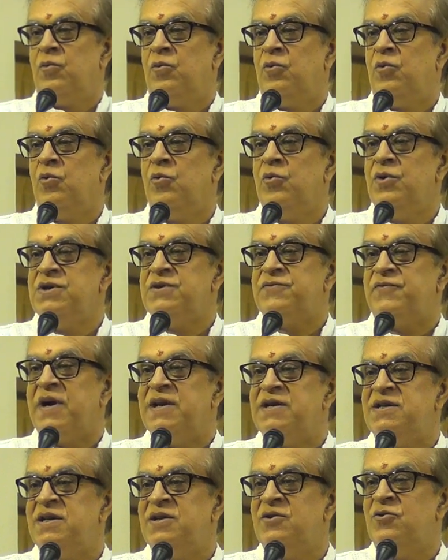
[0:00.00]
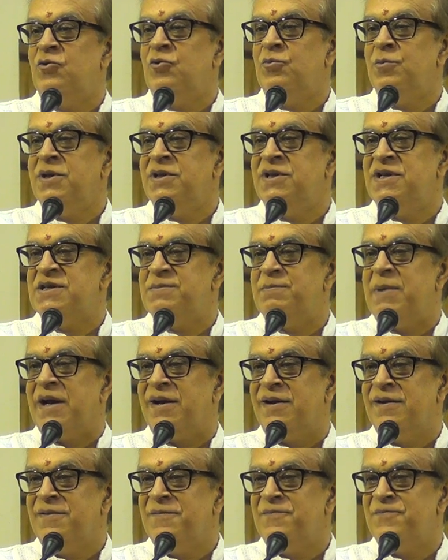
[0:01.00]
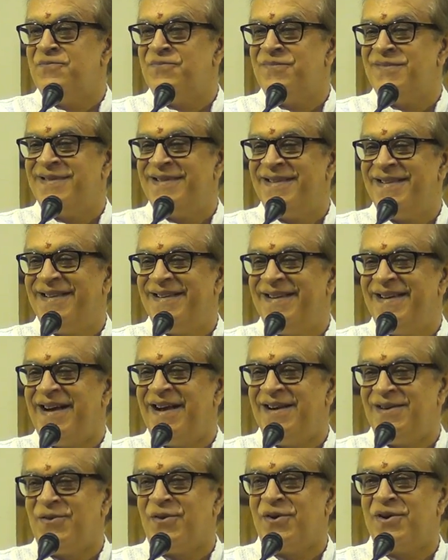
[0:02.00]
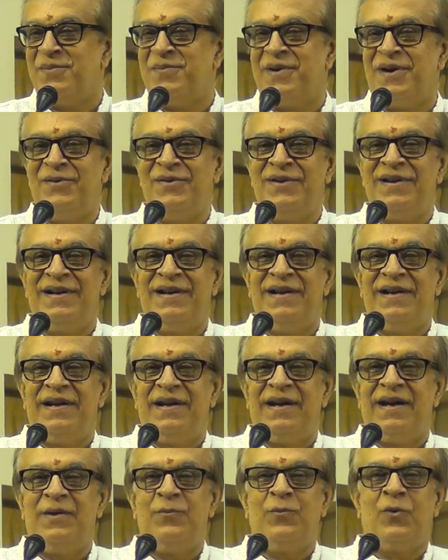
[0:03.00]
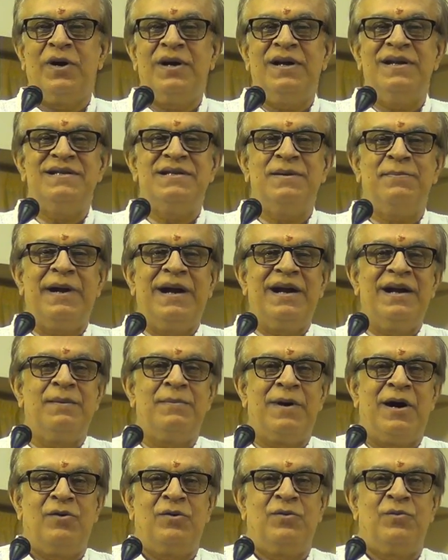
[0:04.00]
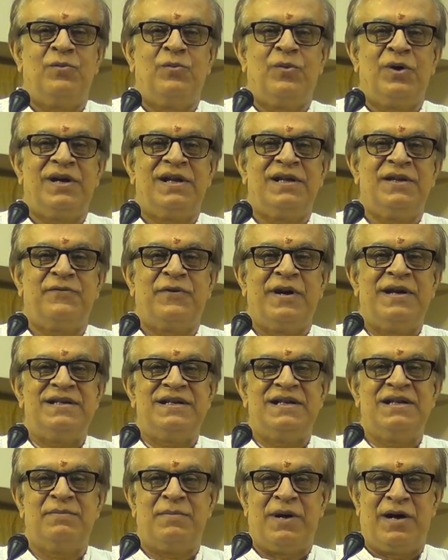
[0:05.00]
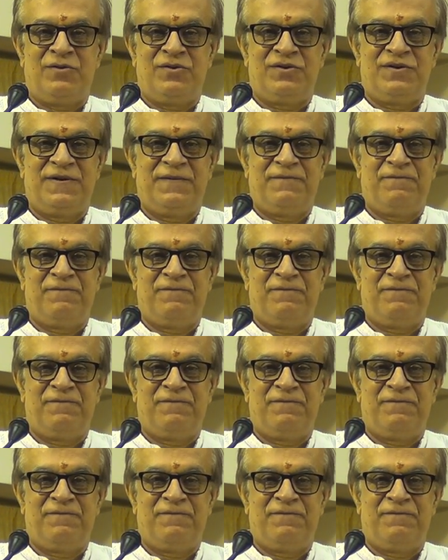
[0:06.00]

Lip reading: who is fighting whom in this battle? I'll talk about. And what is the battle about? What are they fighting about?